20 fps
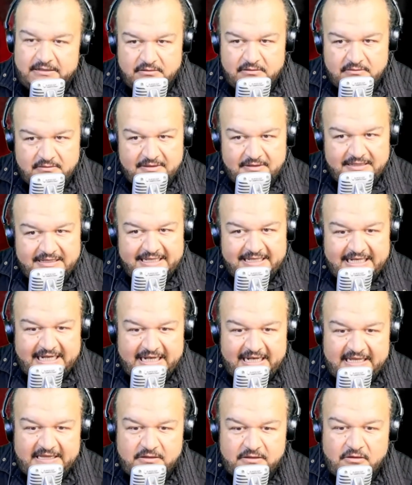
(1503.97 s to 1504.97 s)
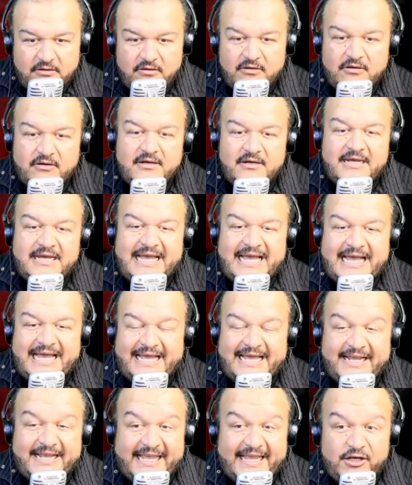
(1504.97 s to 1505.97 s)
they received, money
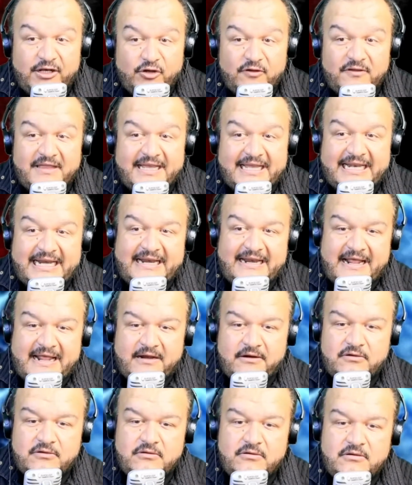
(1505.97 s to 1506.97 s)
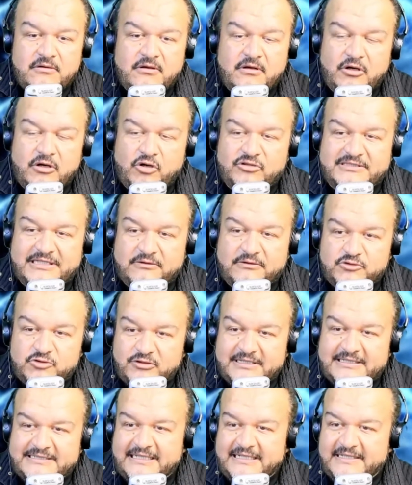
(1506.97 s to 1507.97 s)
that the authors of the study
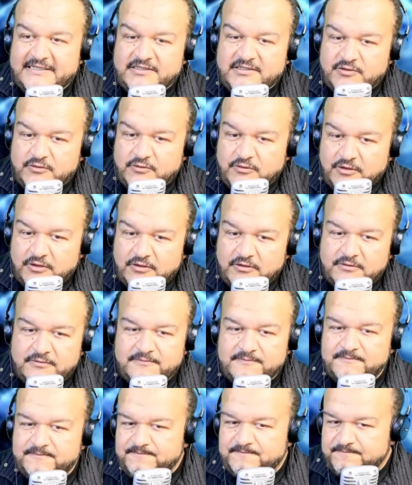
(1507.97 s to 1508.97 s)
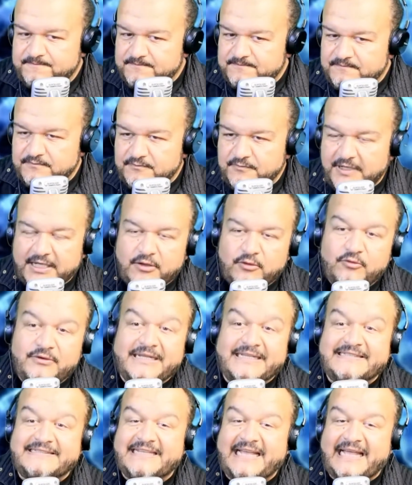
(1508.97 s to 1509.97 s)
didn't declare. Well, I have a
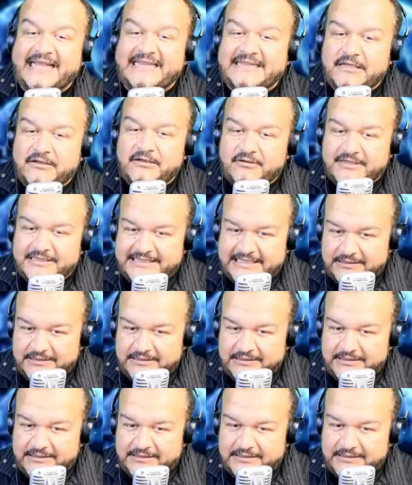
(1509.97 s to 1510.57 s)
scandal right now.